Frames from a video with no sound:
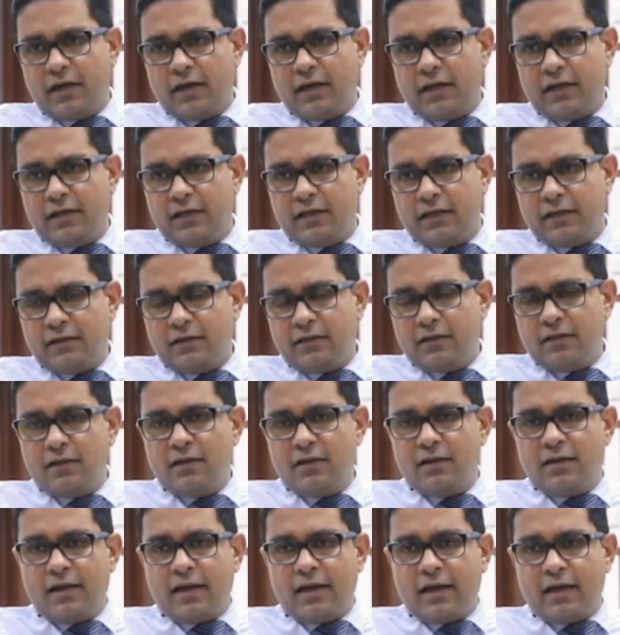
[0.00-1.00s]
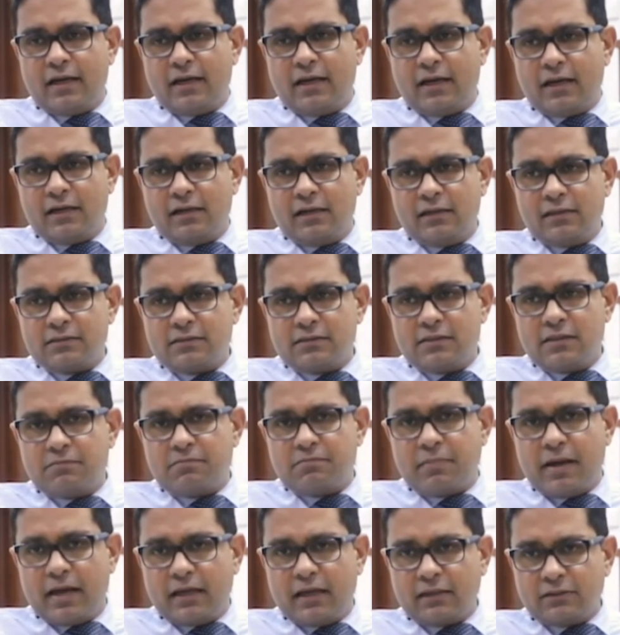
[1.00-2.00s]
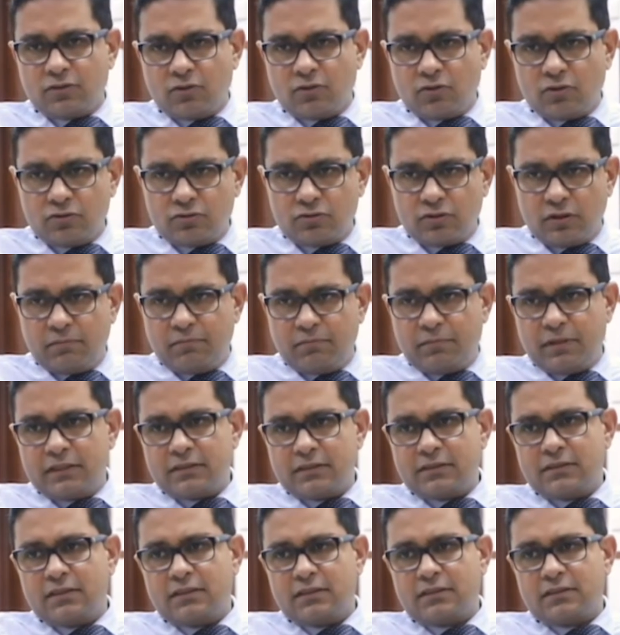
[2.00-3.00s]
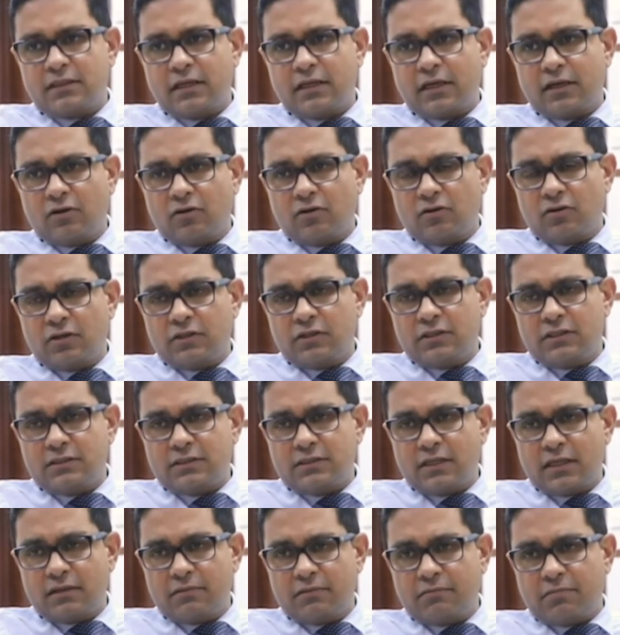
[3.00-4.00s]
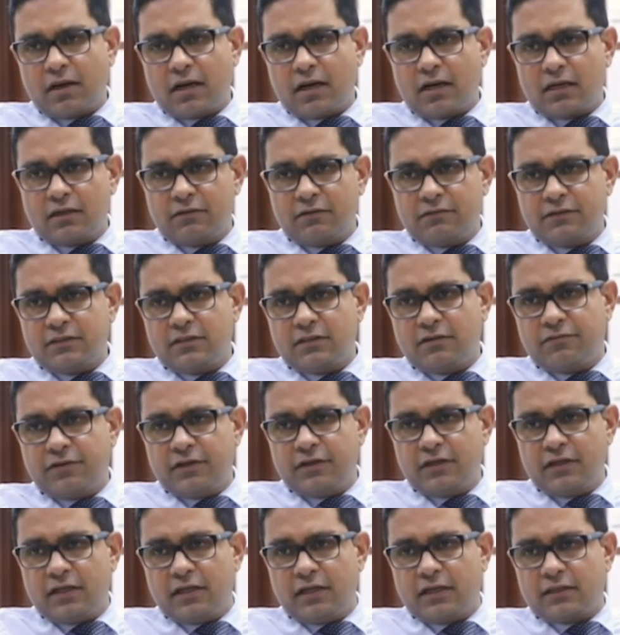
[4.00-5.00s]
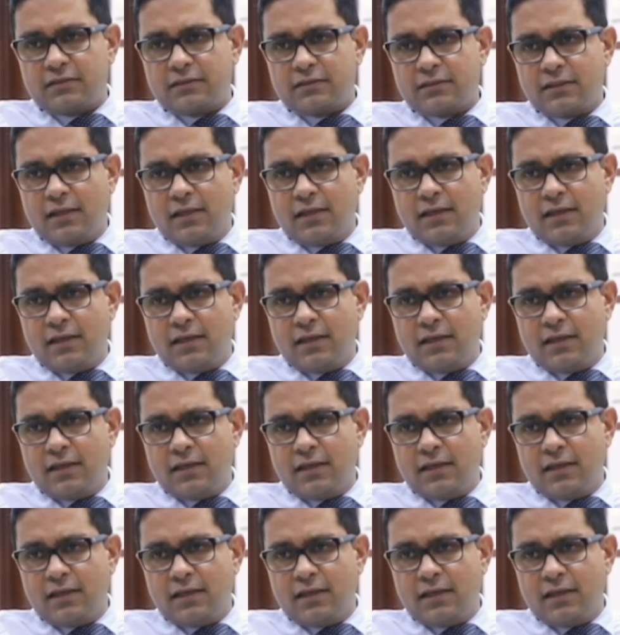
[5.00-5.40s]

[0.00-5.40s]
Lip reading: are heading, And unless the banks also embrace these technologies and partner with the fintechs,